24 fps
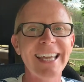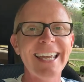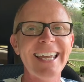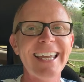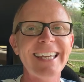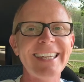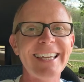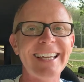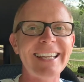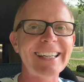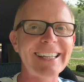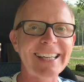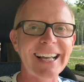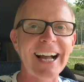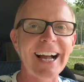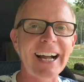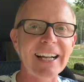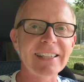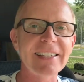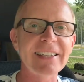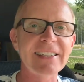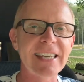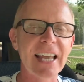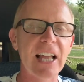and yet
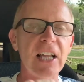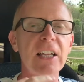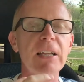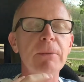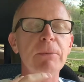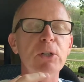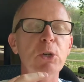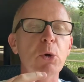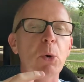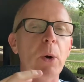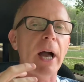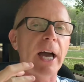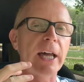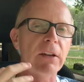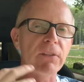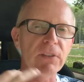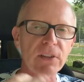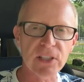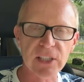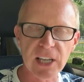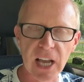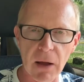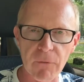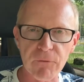God's telling him to go of
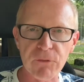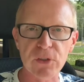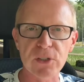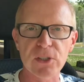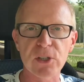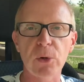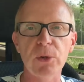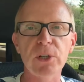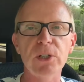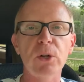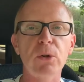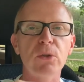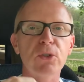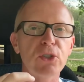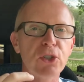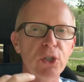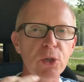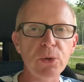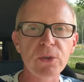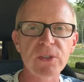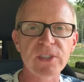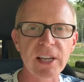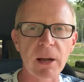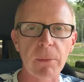his comfort zone to go
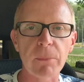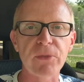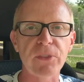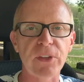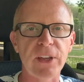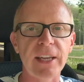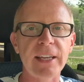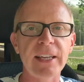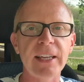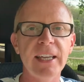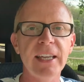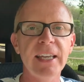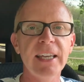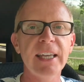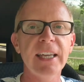do something.